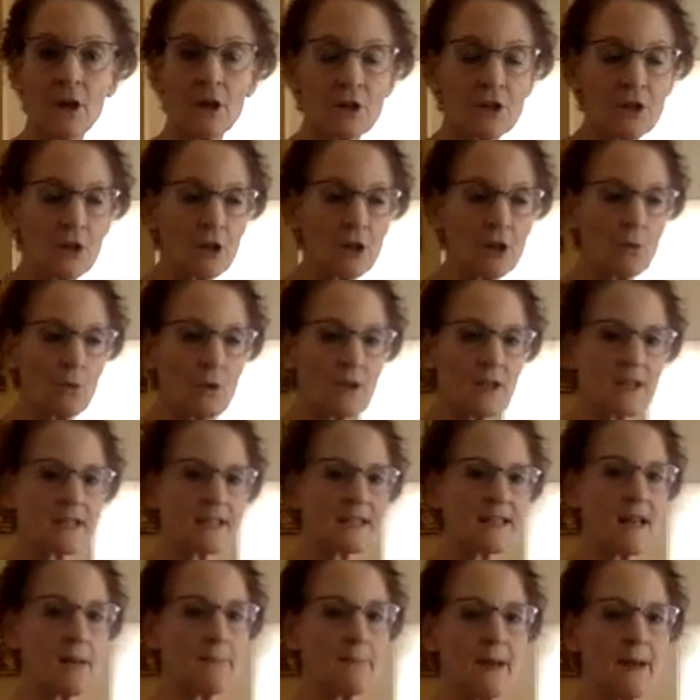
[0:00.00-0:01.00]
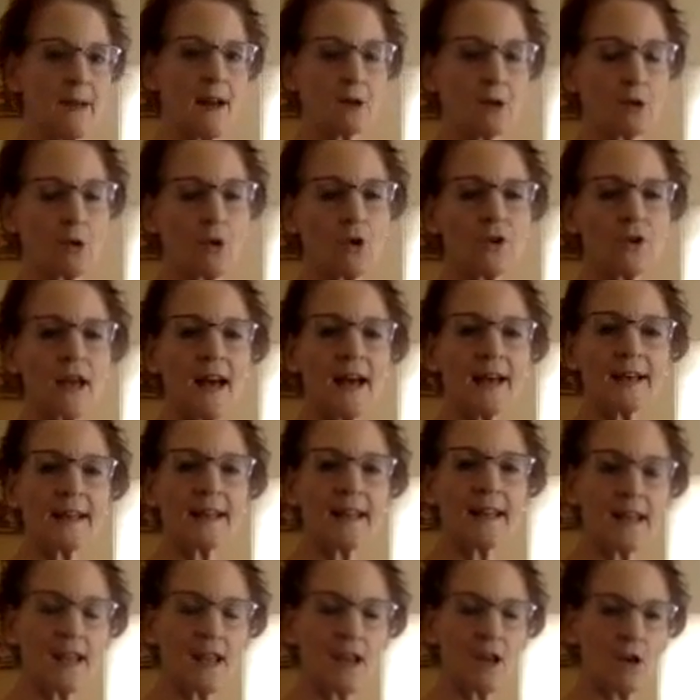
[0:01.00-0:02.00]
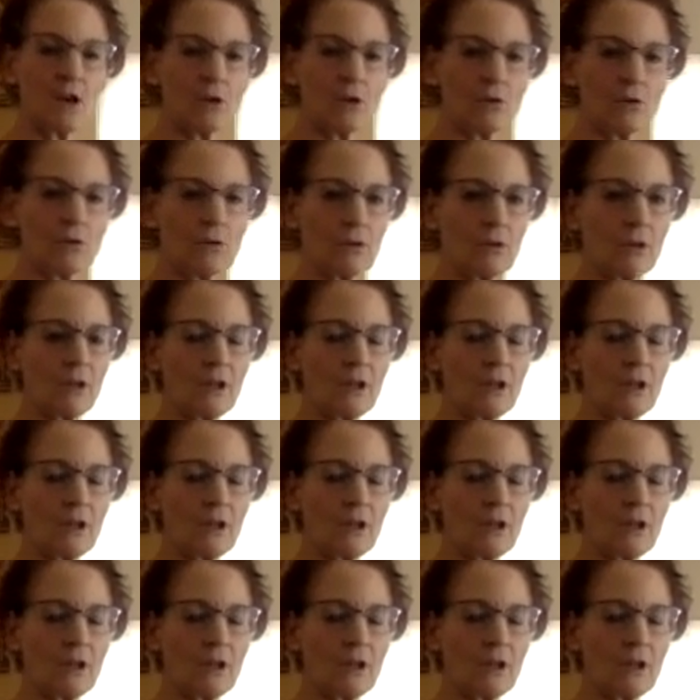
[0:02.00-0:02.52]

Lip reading: So you want to step out on that heel